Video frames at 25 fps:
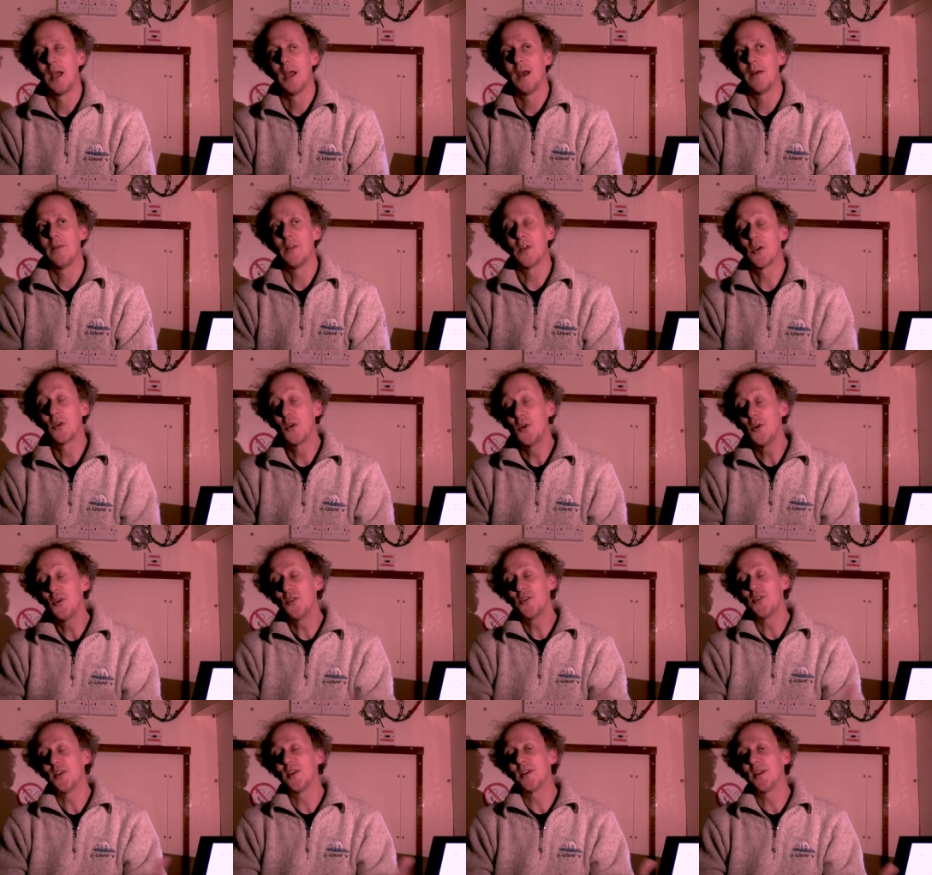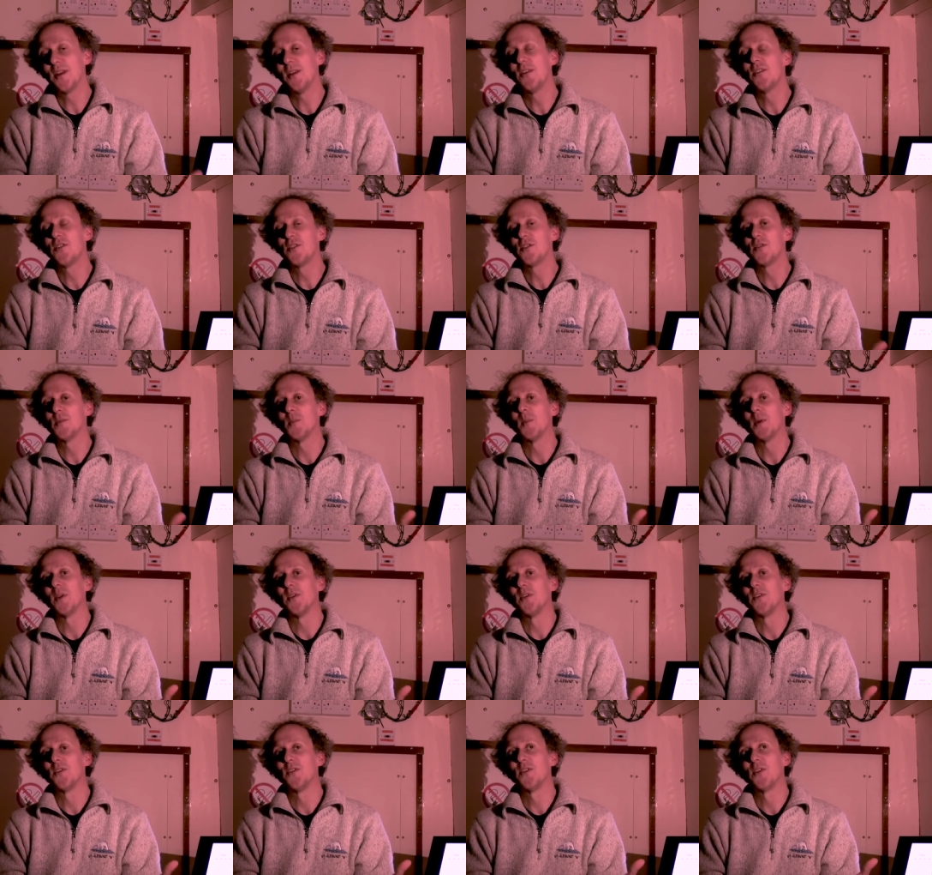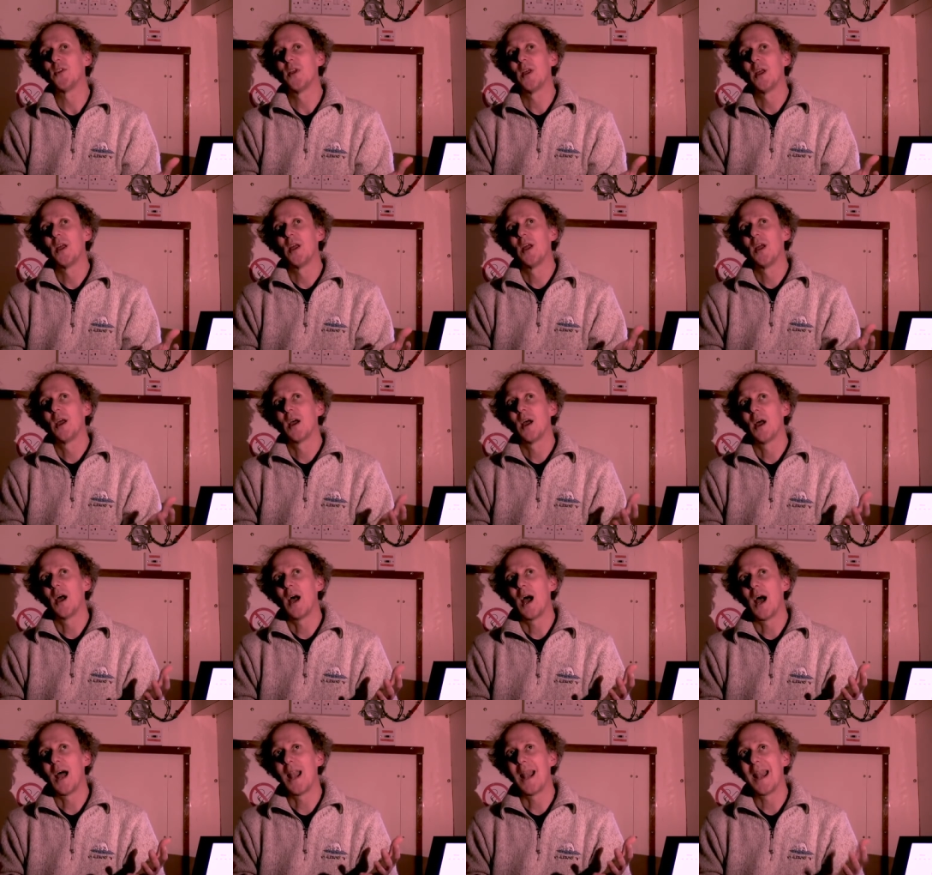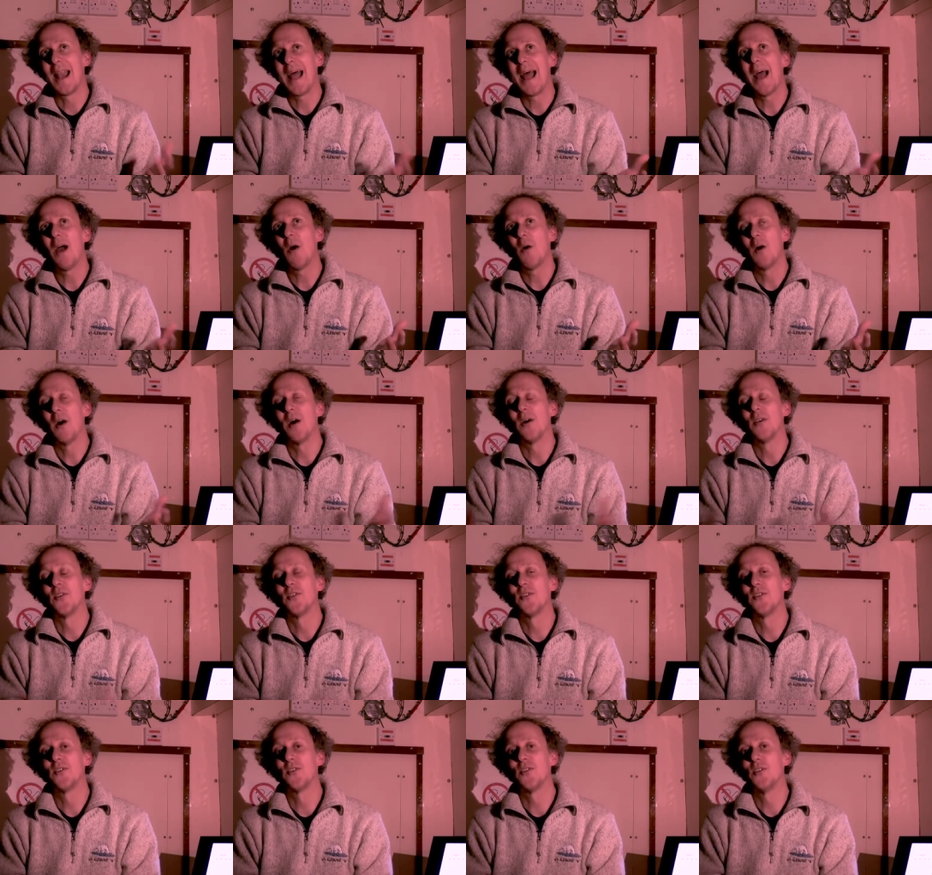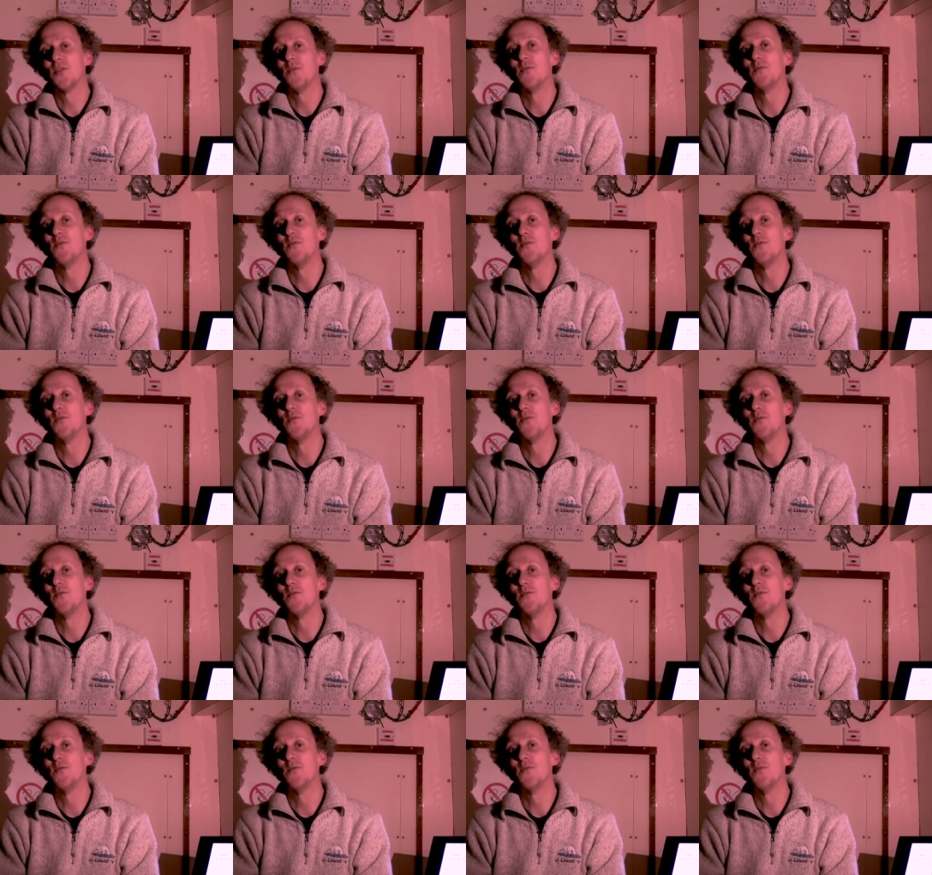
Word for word: And the acoustic instruments allow us to